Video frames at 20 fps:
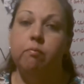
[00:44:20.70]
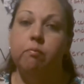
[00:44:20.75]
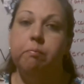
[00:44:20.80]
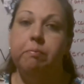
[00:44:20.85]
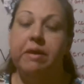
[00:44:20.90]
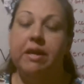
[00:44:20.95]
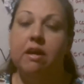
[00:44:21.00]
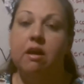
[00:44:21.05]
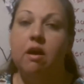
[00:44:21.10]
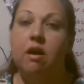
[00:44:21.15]

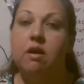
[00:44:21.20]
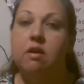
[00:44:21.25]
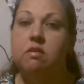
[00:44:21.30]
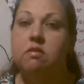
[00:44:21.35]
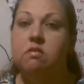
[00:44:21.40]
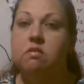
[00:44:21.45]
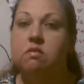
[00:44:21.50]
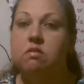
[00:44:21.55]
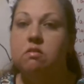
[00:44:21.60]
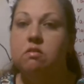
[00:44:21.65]

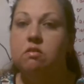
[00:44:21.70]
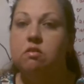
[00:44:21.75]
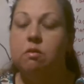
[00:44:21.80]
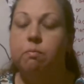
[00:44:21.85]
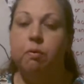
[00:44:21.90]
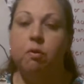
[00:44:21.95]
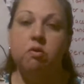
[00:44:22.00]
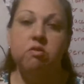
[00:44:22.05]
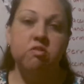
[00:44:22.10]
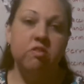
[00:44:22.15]
Because the
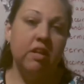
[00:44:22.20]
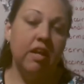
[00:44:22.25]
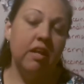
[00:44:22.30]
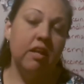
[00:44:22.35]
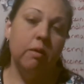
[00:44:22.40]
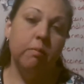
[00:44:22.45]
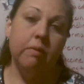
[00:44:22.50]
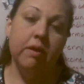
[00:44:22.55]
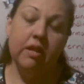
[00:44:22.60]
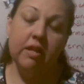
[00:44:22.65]
person
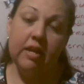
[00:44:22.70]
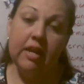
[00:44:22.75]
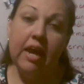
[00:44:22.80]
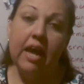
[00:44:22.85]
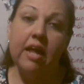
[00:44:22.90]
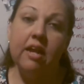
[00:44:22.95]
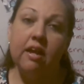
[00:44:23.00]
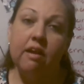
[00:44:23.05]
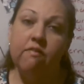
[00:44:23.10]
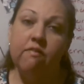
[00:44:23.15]
ended up, in the
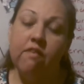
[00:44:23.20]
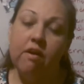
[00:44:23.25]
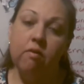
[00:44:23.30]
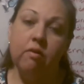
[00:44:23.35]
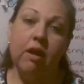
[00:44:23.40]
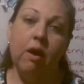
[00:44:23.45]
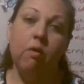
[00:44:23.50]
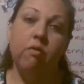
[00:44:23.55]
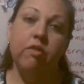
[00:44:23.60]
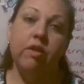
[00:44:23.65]
end, I
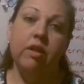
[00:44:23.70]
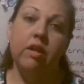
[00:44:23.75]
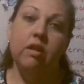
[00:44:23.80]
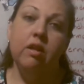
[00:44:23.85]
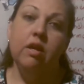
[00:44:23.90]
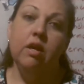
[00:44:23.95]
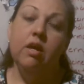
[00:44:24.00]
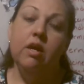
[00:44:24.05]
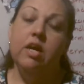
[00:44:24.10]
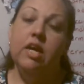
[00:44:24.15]
found out that
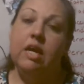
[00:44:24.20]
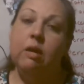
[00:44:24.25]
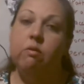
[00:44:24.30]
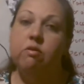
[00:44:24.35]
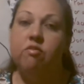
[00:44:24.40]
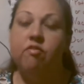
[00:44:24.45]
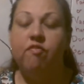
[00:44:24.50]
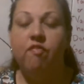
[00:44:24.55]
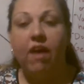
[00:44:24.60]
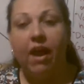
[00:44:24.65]
he
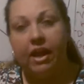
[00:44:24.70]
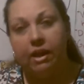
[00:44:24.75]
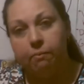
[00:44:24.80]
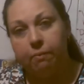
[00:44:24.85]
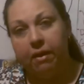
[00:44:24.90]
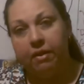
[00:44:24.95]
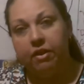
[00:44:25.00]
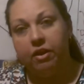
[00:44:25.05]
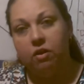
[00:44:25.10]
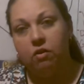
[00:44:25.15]
was
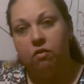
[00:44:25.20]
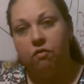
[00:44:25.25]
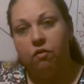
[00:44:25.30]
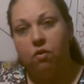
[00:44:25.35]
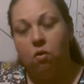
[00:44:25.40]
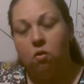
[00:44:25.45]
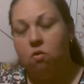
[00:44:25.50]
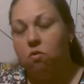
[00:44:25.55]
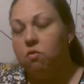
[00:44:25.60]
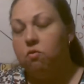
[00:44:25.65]
fined by
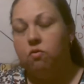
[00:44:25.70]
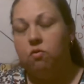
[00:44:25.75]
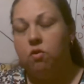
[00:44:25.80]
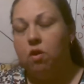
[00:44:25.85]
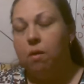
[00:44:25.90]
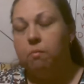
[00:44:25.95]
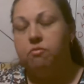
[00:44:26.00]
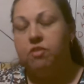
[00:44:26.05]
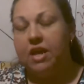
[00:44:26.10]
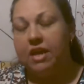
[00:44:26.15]

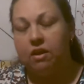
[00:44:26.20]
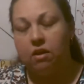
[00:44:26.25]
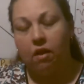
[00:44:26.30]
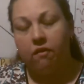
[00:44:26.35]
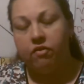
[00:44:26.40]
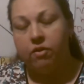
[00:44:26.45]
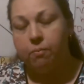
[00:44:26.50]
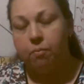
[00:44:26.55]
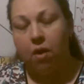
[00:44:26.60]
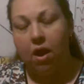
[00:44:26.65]
taken
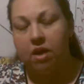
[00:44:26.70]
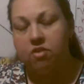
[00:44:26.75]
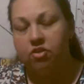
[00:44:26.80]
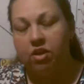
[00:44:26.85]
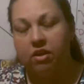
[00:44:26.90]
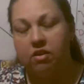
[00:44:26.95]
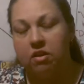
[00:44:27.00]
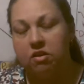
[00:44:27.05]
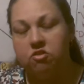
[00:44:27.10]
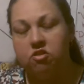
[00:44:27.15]
off the
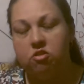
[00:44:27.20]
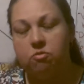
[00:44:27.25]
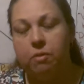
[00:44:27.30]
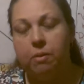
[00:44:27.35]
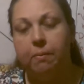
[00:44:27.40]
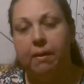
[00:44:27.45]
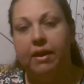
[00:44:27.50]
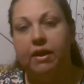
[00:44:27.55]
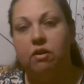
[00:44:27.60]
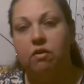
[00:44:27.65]
project,
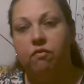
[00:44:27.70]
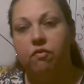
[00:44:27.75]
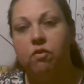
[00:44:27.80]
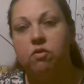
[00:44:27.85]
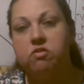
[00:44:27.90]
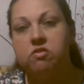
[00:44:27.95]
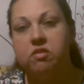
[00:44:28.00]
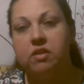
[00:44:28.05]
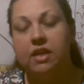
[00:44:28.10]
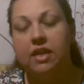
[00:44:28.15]
by
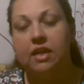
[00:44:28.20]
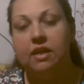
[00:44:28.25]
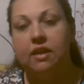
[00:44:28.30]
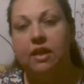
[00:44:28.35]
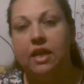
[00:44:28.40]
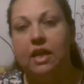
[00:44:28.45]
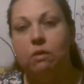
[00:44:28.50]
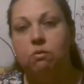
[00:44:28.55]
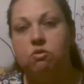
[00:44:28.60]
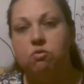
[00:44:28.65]
university
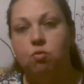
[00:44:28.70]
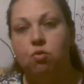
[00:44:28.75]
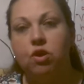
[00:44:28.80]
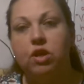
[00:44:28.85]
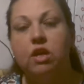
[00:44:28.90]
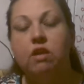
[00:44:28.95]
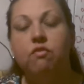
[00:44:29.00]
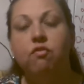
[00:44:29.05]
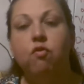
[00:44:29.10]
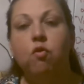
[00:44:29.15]
that he was
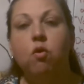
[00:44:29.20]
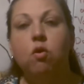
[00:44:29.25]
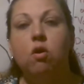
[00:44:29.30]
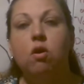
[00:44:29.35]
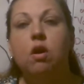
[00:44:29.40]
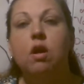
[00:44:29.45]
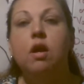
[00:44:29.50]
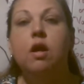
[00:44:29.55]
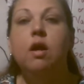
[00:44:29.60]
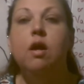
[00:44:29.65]
working
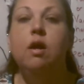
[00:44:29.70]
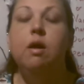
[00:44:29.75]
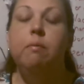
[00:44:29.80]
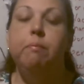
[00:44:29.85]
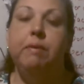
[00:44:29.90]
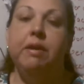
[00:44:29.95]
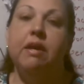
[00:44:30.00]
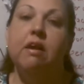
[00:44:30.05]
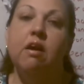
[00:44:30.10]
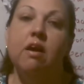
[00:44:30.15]
for,
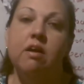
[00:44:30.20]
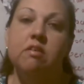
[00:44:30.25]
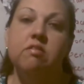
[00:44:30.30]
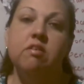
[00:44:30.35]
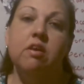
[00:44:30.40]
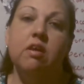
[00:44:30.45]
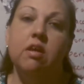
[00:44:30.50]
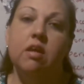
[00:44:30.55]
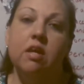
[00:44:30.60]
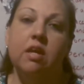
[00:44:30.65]

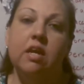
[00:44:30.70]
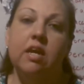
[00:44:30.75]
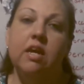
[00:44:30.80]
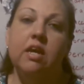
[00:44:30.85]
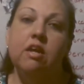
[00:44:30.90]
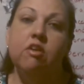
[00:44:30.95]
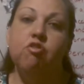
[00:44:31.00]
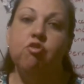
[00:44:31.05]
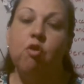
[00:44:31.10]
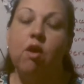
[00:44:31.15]
because
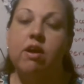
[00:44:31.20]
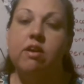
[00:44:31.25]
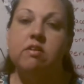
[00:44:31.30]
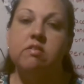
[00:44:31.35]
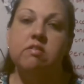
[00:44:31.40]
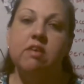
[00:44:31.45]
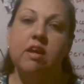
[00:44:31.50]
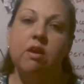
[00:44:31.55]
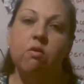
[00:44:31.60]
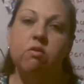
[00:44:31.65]
he tried to
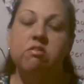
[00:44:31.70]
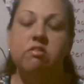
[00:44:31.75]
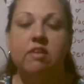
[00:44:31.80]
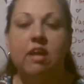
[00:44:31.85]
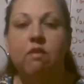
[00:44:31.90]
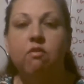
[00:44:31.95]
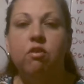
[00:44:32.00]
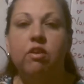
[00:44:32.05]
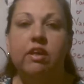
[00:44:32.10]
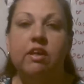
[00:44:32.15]
say, oh, it's
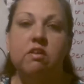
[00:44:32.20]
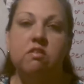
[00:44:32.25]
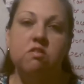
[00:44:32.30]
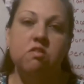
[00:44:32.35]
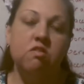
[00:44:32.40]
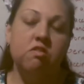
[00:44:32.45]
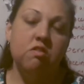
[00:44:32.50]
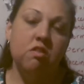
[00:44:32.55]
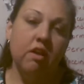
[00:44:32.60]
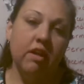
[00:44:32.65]
not really a
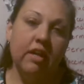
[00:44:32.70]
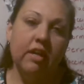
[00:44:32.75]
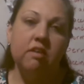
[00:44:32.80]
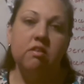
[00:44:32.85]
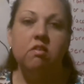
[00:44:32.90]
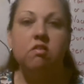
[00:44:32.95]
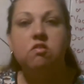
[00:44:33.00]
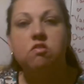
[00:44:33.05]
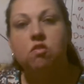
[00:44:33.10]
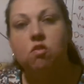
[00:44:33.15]
study,
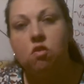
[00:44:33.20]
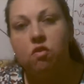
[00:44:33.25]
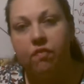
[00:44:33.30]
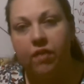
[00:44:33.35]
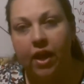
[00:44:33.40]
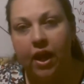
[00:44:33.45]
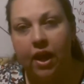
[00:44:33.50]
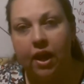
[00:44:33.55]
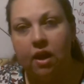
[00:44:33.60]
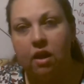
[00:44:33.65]
it's a
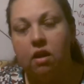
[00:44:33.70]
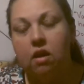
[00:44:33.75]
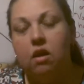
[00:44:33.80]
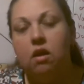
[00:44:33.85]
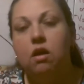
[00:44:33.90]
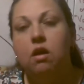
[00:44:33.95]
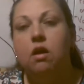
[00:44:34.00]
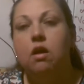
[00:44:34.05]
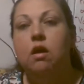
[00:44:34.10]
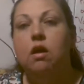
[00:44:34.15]
survey.
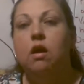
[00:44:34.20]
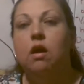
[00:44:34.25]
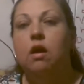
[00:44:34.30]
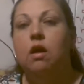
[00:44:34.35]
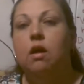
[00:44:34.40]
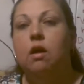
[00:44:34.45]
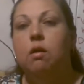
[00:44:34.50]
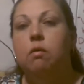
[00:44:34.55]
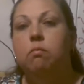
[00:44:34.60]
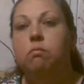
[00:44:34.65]

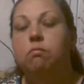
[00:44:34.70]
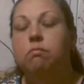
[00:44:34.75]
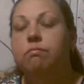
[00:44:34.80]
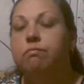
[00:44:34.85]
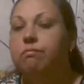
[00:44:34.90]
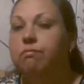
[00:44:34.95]
And